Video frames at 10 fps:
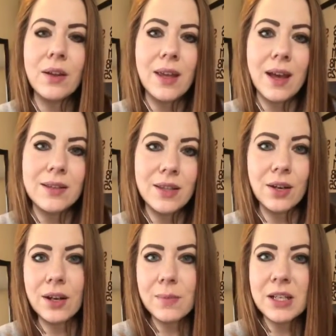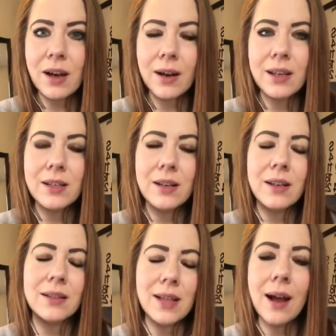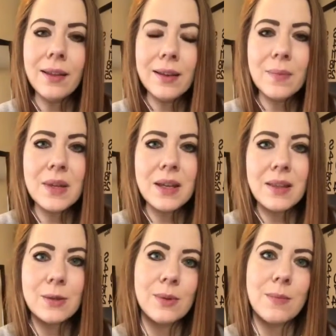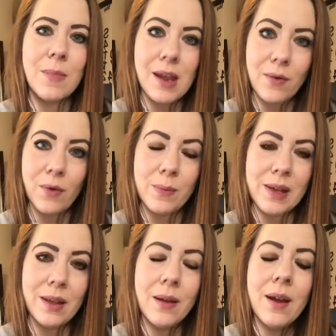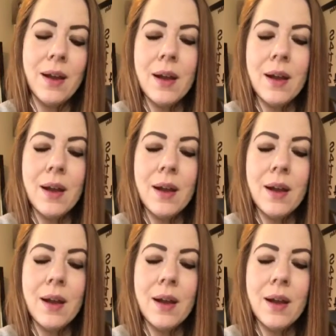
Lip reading: yes, they're going to be talking exactly to me. This was made for me.